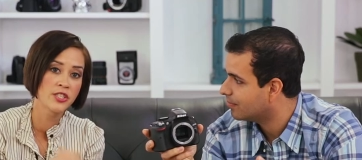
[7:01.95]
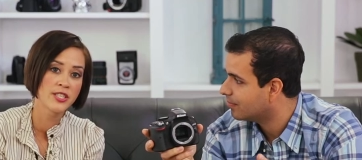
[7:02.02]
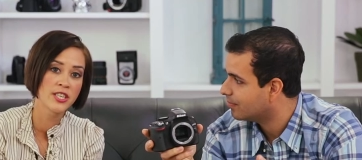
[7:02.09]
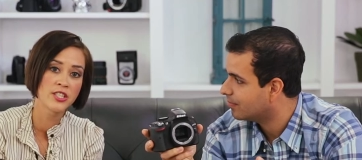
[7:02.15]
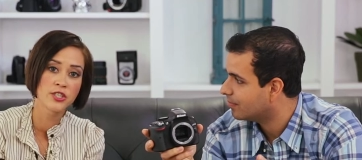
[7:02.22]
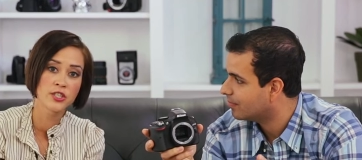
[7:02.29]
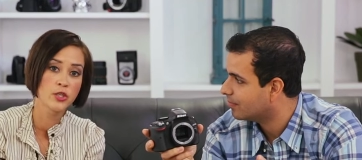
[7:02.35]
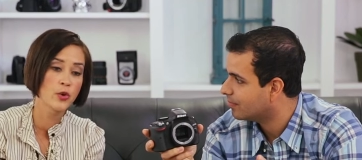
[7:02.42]
Speaker 1: your
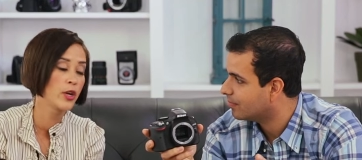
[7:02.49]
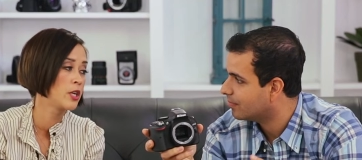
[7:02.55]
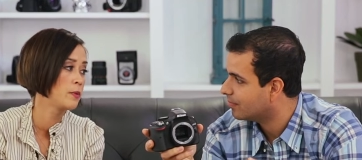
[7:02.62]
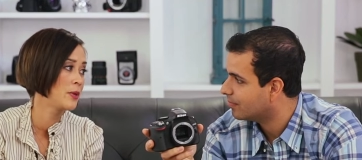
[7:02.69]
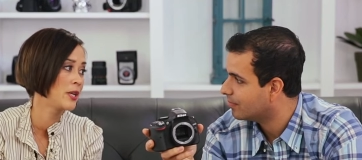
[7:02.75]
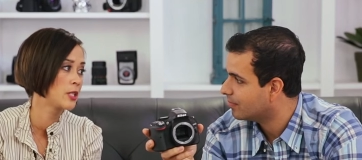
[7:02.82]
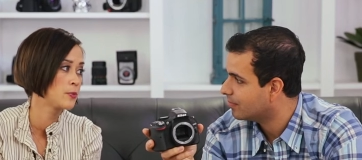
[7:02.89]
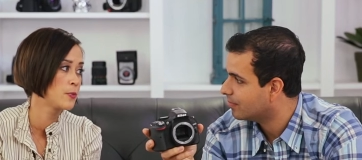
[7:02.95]
sensor is going
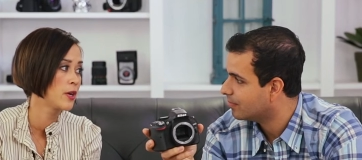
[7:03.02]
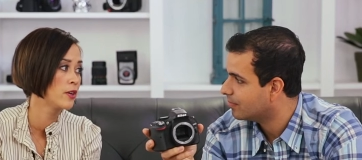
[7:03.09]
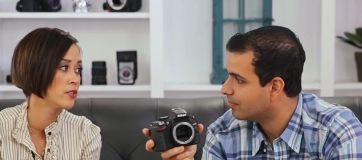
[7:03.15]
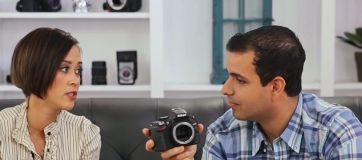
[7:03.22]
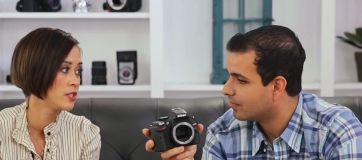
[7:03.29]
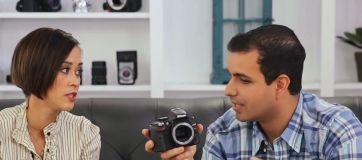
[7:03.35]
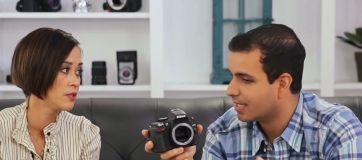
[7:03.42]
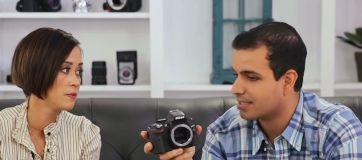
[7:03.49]
to be
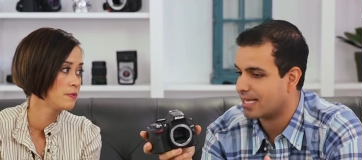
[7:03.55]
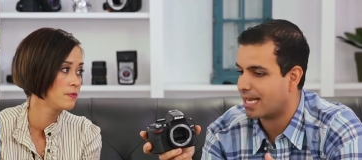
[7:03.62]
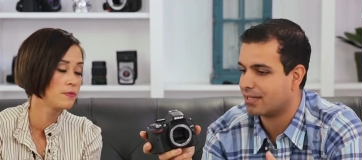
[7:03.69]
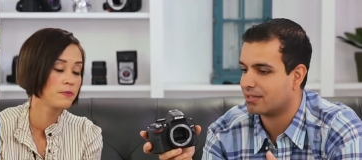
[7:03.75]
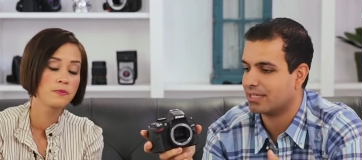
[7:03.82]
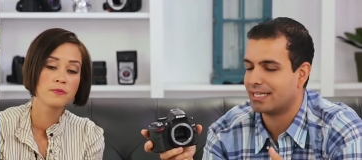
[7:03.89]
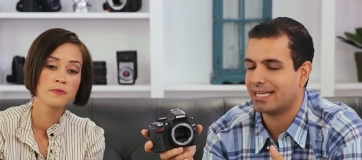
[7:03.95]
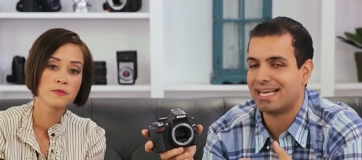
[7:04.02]
exposed.
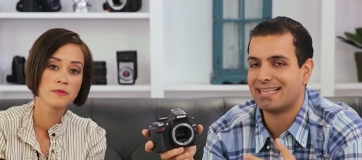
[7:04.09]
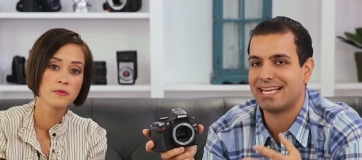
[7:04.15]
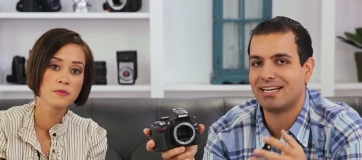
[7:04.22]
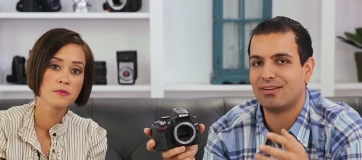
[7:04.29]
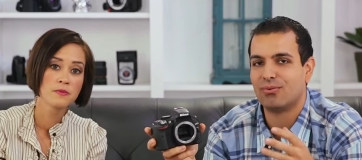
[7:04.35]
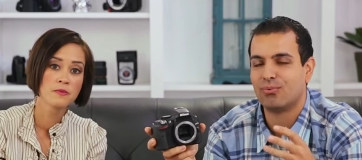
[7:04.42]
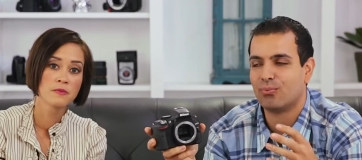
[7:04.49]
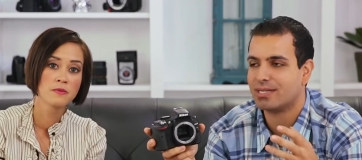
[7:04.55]
Speaker 2: Exactly, and
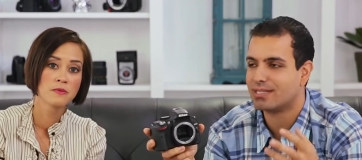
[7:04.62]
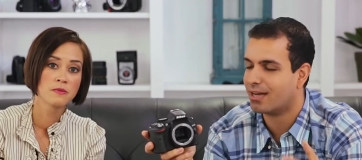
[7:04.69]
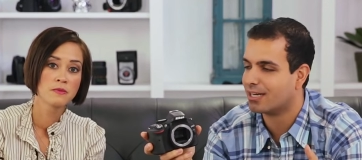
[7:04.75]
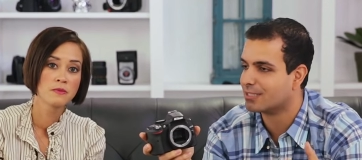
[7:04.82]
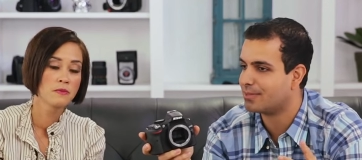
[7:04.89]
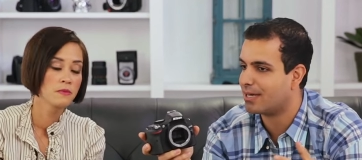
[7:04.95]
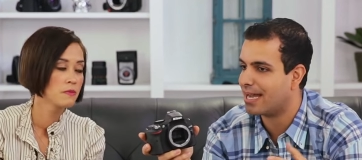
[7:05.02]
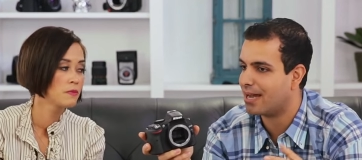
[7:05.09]
then we
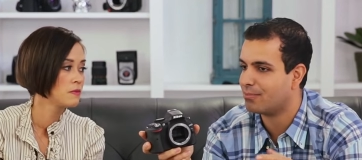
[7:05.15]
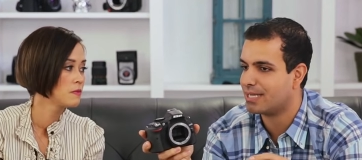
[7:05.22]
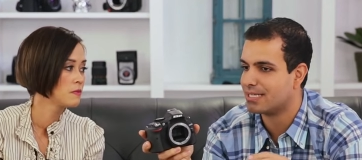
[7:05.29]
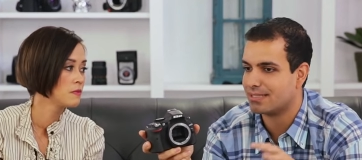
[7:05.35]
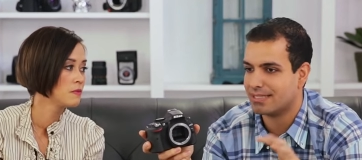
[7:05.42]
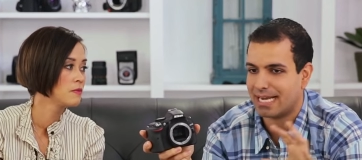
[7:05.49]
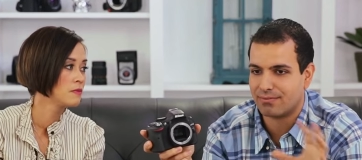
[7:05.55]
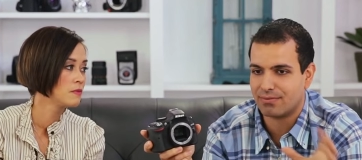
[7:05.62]
talked about how
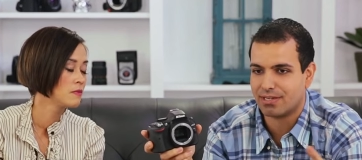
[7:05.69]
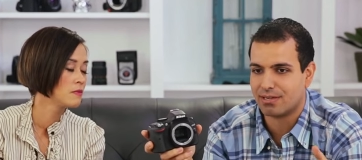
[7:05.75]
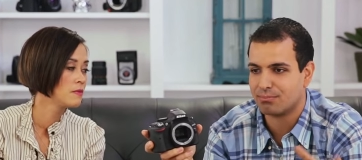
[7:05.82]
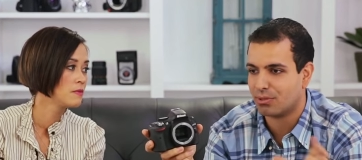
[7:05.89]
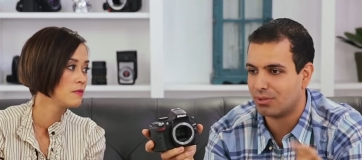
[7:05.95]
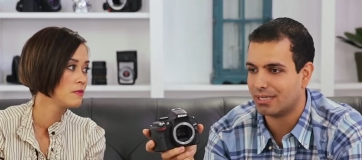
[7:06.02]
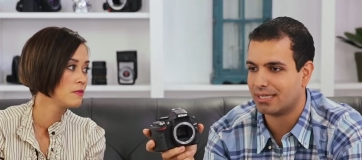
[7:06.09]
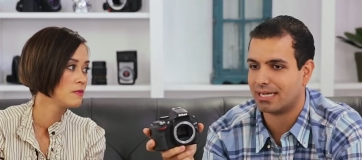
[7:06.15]
basically every
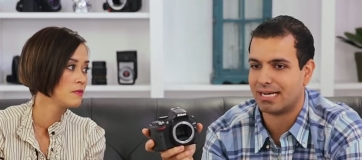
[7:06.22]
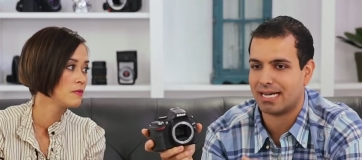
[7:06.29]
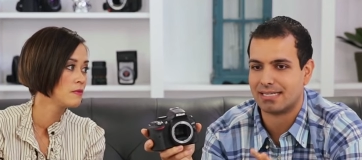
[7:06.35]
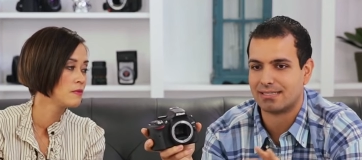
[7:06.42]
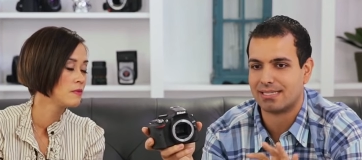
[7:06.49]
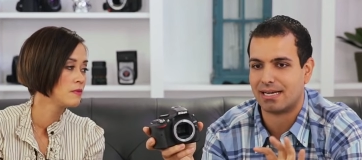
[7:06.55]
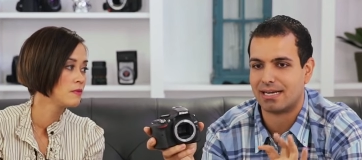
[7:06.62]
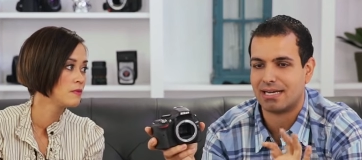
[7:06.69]
component kind of
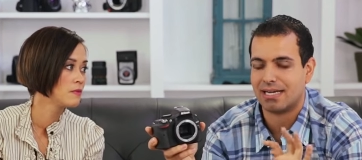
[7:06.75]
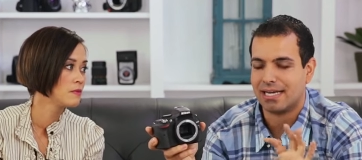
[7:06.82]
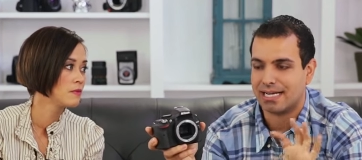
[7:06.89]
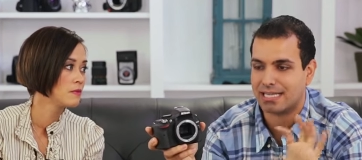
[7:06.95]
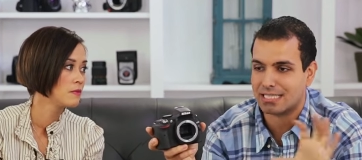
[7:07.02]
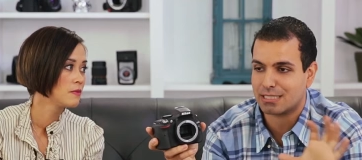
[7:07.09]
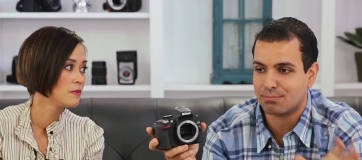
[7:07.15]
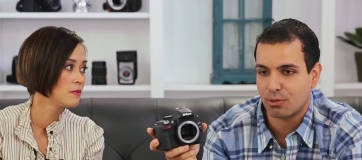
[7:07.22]
has that
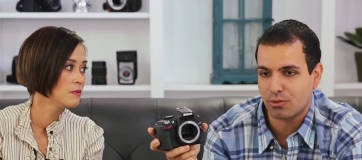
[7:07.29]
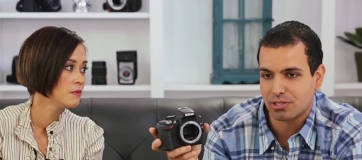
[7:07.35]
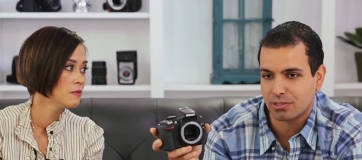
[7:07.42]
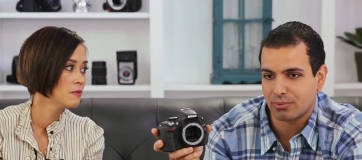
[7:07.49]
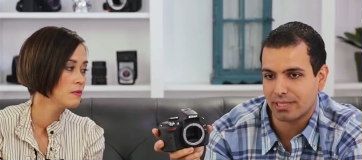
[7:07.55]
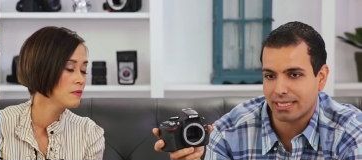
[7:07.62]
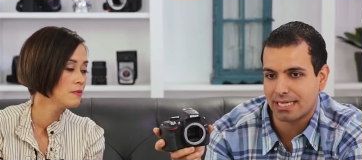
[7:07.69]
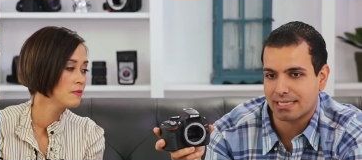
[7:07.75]

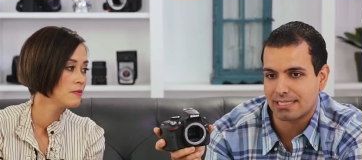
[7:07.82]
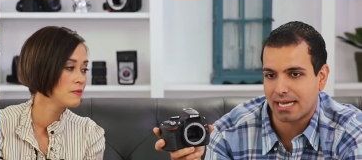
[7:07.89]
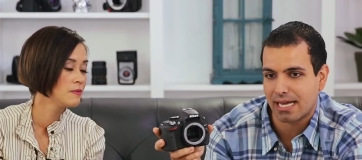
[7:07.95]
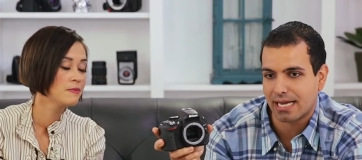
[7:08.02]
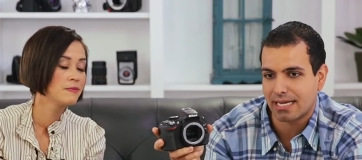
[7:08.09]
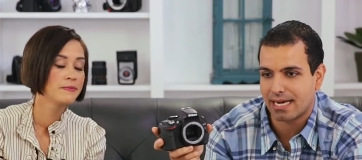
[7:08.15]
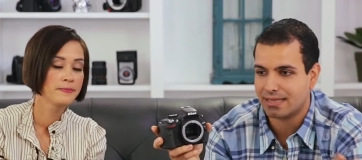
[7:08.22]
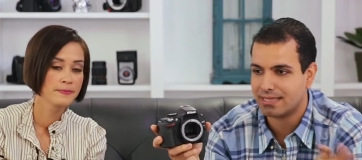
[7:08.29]
exposure-related
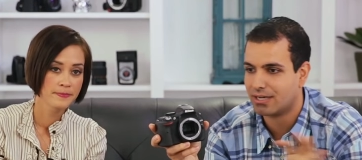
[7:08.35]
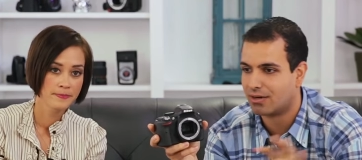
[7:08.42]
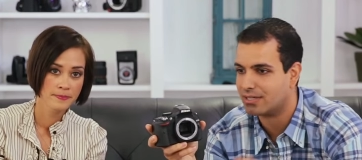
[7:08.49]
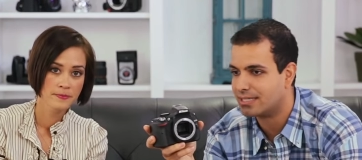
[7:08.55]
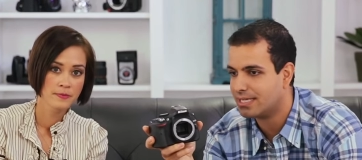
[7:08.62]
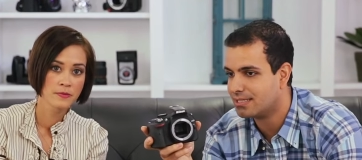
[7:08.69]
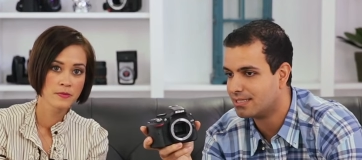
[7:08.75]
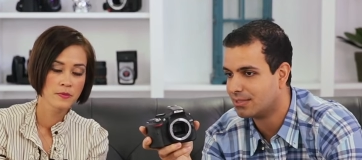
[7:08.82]
side and the
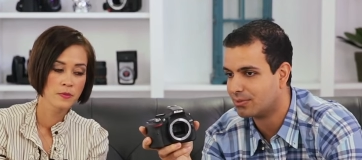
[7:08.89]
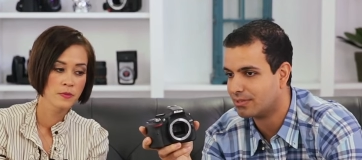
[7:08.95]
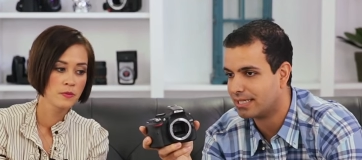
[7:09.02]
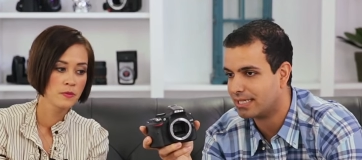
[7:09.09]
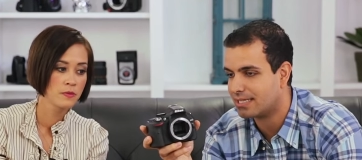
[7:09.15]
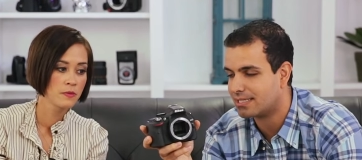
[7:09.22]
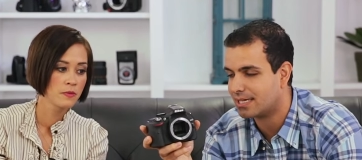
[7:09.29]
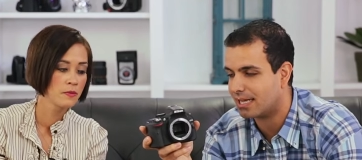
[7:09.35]
artistic-related